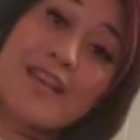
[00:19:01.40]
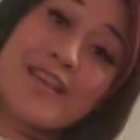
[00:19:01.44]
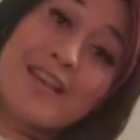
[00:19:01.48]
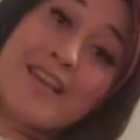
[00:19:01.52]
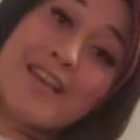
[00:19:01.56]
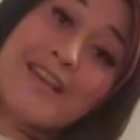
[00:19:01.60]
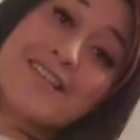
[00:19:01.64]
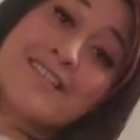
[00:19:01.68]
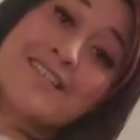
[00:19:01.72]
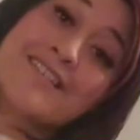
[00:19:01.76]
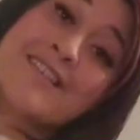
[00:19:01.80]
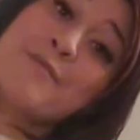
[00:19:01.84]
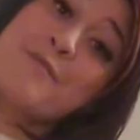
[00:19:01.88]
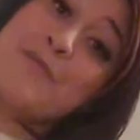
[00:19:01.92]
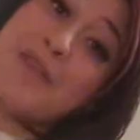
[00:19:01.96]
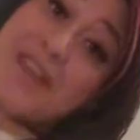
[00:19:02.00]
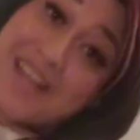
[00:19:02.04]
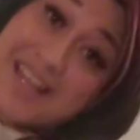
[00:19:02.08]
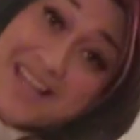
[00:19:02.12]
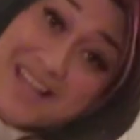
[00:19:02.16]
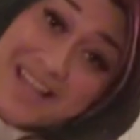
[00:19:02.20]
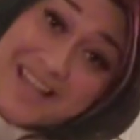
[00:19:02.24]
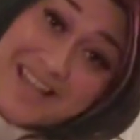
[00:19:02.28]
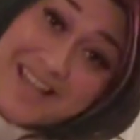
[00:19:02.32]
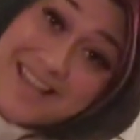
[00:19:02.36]

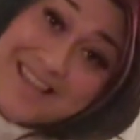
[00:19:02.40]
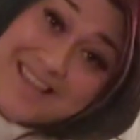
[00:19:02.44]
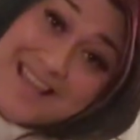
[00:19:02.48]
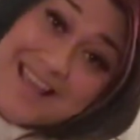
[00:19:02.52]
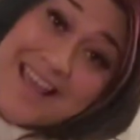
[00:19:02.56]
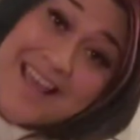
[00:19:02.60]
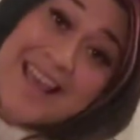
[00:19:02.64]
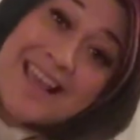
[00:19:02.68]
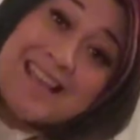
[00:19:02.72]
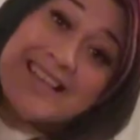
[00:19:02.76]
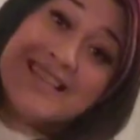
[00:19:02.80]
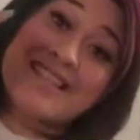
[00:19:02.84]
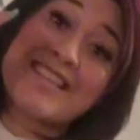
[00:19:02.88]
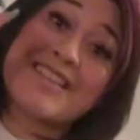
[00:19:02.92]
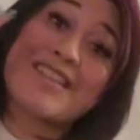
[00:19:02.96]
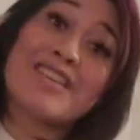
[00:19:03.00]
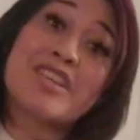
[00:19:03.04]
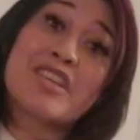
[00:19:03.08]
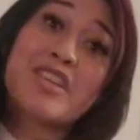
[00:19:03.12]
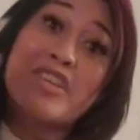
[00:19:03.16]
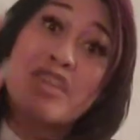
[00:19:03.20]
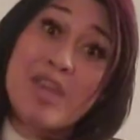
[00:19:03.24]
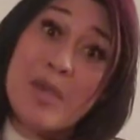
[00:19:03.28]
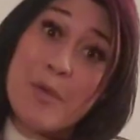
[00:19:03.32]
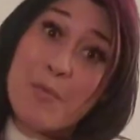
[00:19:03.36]
somebody that has
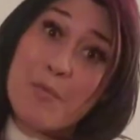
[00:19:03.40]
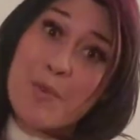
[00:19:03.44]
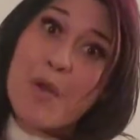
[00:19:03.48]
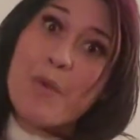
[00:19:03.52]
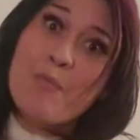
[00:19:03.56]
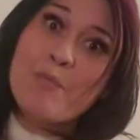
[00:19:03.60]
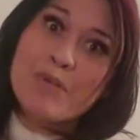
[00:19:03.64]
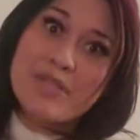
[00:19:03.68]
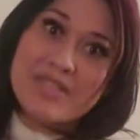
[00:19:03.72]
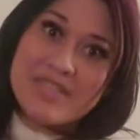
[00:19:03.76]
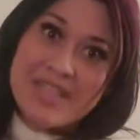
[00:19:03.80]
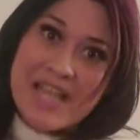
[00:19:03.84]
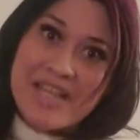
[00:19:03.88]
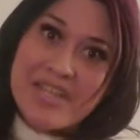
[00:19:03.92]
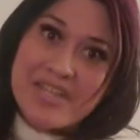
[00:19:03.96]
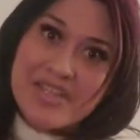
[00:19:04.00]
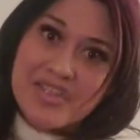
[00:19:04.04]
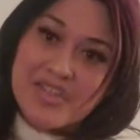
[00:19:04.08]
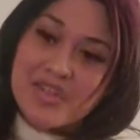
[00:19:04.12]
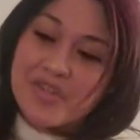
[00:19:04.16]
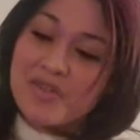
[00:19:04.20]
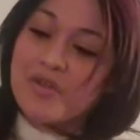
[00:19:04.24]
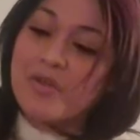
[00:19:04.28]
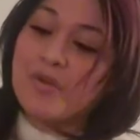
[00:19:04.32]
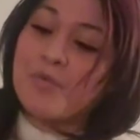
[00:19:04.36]
ship
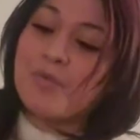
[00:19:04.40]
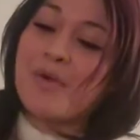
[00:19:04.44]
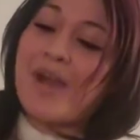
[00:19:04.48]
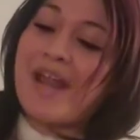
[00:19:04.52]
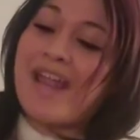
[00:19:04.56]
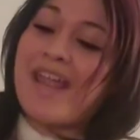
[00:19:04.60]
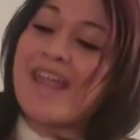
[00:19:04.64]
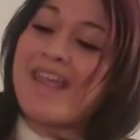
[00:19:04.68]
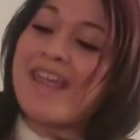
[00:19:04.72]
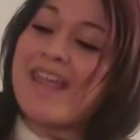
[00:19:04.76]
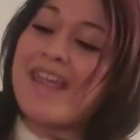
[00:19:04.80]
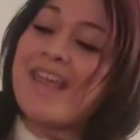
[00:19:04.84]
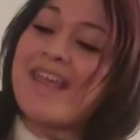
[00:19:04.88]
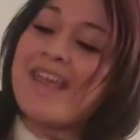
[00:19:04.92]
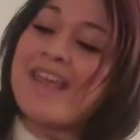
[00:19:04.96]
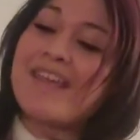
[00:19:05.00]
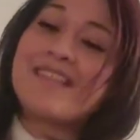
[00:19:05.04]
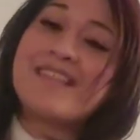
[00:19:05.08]
potential, right?